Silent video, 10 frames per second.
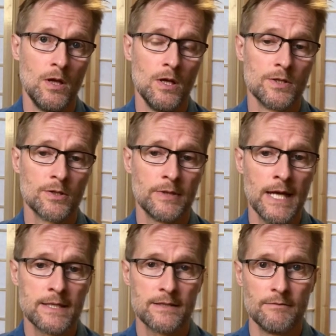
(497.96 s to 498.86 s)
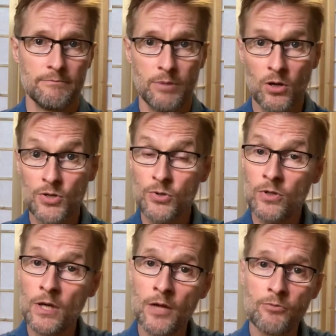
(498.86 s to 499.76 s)
So that's because you're
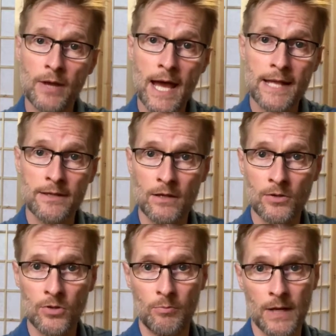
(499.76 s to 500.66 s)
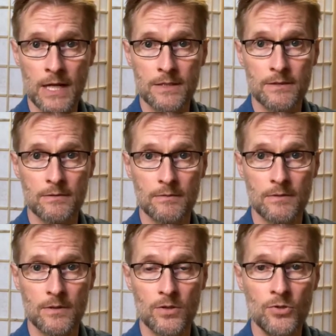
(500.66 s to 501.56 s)
not reacting on your past.
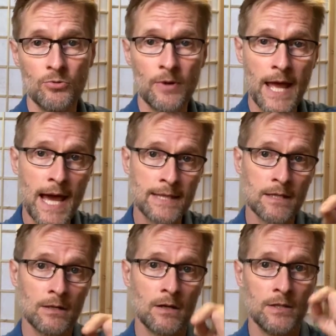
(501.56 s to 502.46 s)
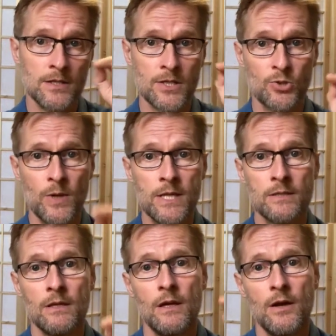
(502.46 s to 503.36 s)
You're reacting on the situation
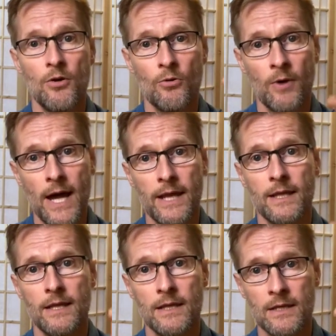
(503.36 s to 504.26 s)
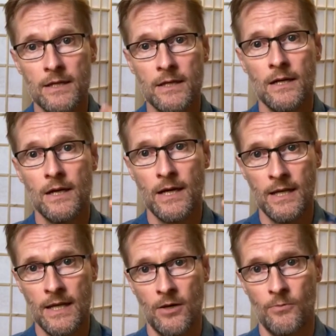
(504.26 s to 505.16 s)
right here and
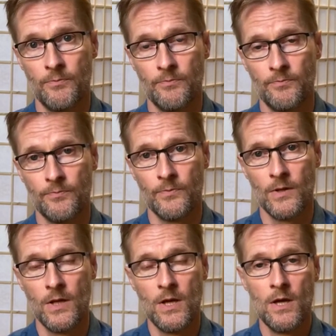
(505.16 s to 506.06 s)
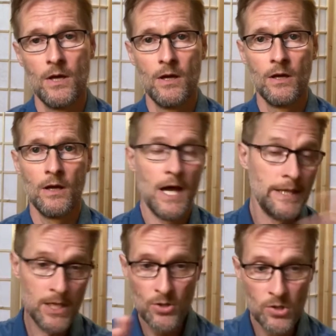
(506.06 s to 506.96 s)
now. And
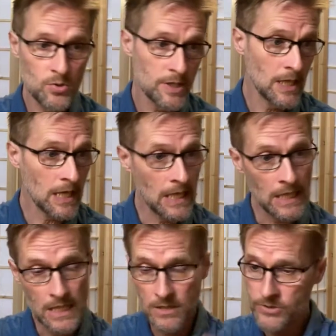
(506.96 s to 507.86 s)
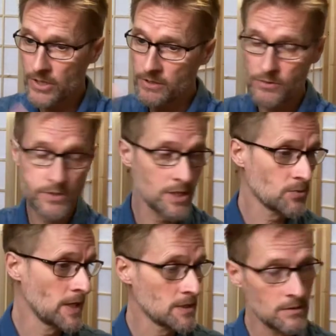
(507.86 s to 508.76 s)
then you lose it again, and in a certain
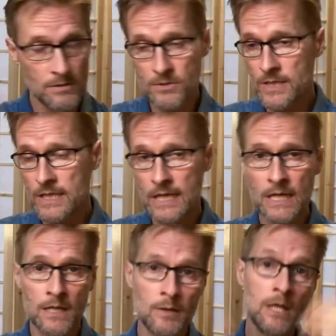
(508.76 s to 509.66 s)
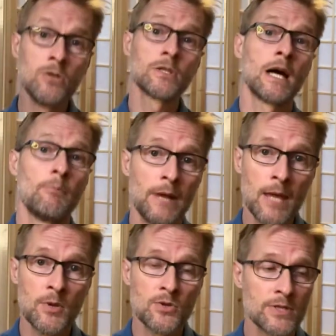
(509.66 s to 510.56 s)
situation you lose it again, and then you start
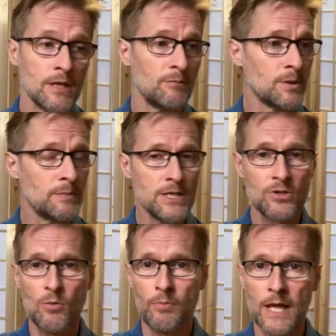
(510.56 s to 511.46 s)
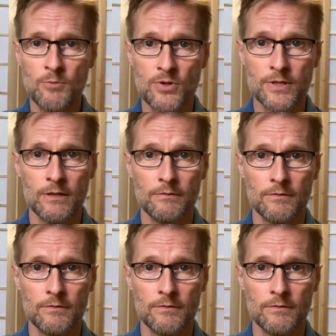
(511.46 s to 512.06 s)
blaming yourself. But please don't blame yourself,